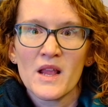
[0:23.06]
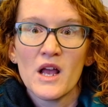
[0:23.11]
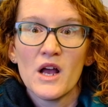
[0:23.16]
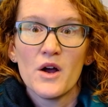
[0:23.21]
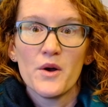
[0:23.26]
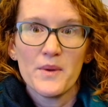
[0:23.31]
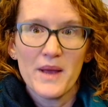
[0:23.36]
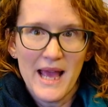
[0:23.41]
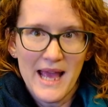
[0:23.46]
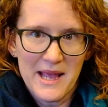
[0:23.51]

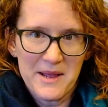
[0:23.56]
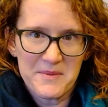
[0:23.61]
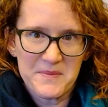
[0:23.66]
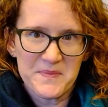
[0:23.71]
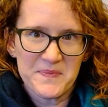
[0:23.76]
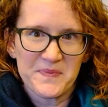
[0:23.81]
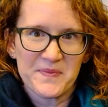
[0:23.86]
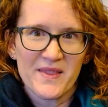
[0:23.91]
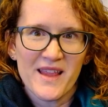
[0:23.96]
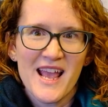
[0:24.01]
Okay,
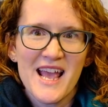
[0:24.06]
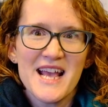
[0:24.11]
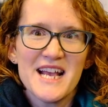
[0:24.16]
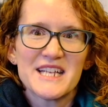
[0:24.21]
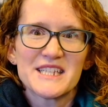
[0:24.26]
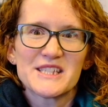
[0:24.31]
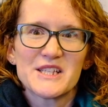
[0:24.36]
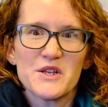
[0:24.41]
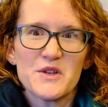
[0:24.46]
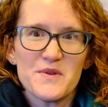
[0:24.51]

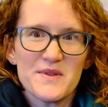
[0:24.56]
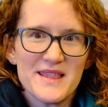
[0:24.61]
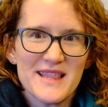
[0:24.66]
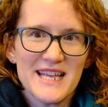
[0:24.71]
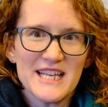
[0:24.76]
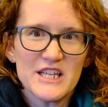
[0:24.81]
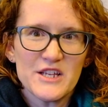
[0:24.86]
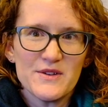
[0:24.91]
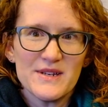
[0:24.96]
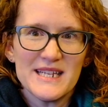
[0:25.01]
so you
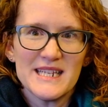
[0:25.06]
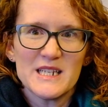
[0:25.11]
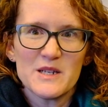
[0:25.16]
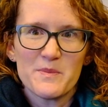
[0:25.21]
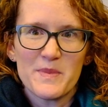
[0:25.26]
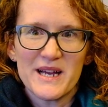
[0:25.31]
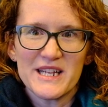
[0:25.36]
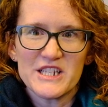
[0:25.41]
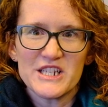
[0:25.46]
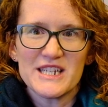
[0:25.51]
think you need to
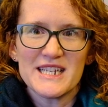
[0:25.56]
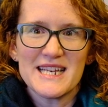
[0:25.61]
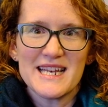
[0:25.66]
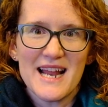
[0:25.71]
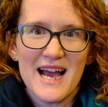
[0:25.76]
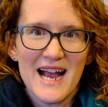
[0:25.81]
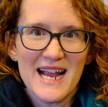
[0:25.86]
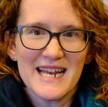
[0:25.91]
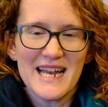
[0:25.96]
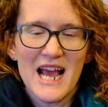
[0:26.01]
budget
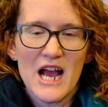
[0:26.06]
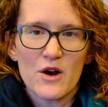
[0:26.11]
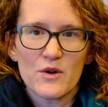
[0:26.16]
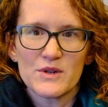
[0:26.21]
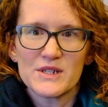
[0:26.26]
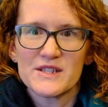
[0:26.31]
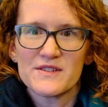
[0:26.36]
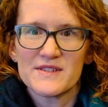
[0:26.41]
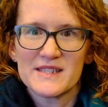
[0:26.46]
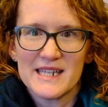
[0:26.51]
9
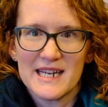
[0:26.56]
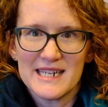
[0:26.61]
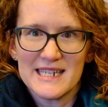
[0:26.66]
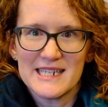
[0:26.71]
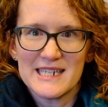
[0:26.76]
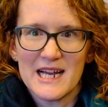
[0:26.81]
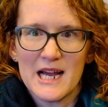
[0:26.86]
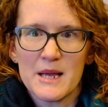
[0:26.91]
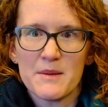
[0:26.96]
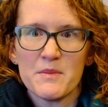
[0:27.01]
hours of study
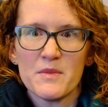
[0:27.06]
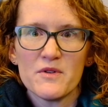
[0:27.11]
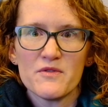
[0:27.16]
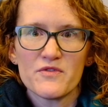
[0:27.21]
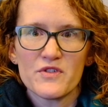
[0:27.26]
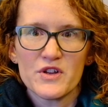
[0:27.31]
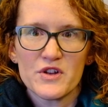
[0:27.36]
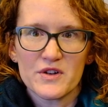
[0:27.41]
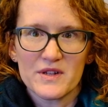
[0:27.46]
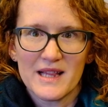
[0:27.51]
time
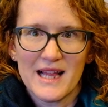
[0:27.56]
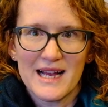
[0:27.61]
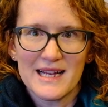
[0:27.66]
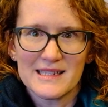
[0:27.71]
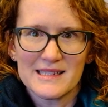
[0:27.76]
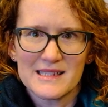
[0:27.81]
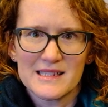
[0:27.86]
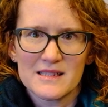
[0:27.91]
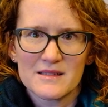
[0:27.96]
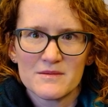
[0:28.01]
for your class.
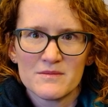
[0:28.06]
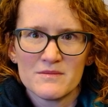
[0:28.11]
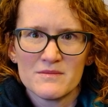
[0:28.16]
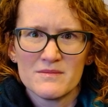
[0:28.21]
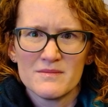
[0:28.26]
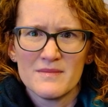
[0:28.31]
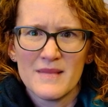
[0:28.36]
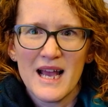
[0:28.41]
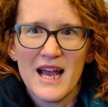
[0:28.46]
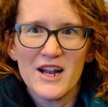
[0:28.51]

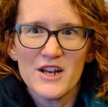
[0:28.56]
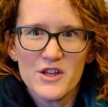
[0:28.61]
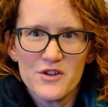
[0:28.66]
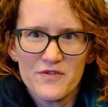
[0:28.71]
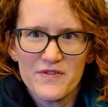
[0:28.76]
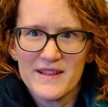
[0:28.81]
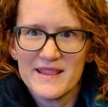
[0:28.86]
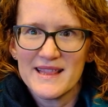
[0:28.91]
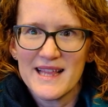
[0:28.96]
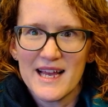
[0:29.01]
How do you
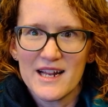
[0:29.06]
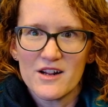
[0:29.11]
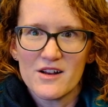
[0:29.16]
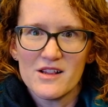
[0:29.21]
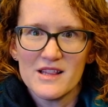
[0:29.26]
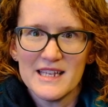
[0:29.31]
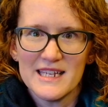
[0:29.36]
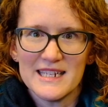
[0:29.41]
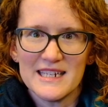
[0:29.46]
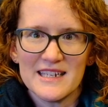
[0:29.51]
fit that
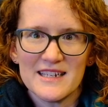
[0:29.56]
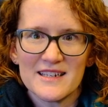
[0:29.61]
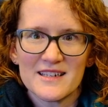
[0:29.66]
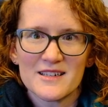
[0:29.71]
all in?